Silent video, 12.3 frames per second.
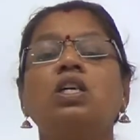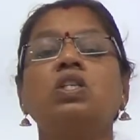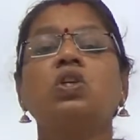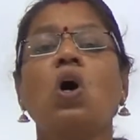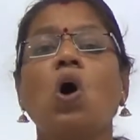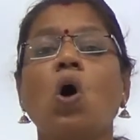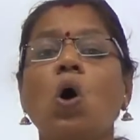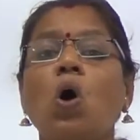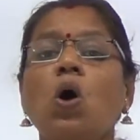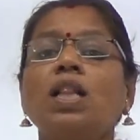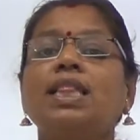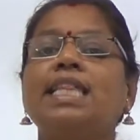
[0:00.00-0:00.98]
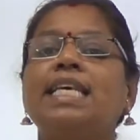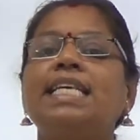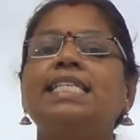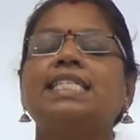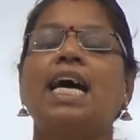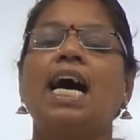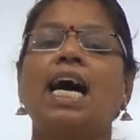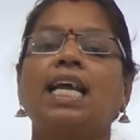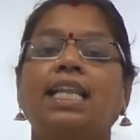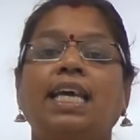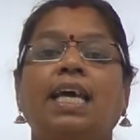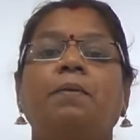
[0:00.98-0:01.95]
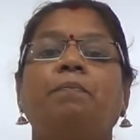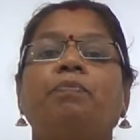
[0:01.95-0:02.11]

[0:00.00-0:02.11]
So all these are there.